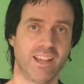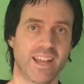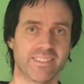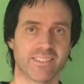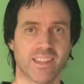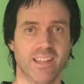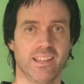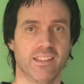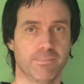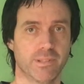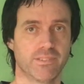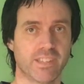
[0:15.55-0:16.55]
And
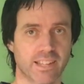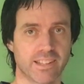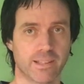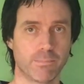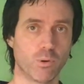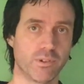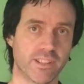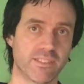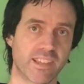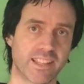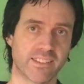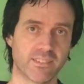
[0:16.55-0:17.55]
it's particularly important
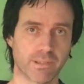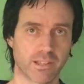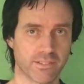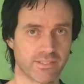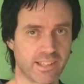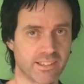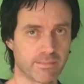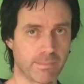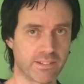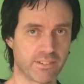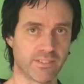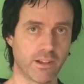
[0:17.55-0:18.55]
in tennis because tennis
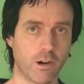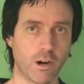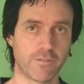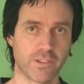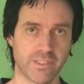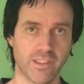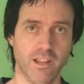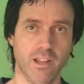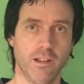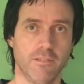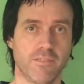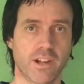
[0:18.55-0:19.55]
matches are often
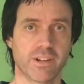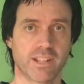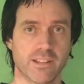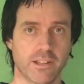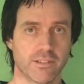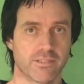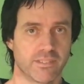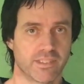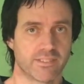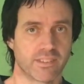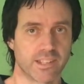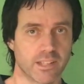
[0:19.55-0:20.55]
very close and
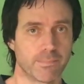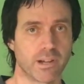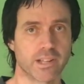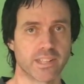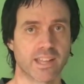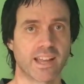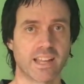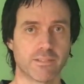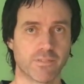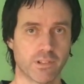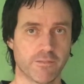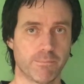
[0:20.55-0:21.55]
decided by only a
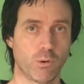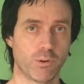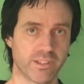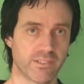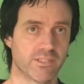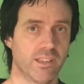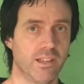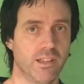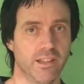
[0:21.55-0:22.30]
handful of points,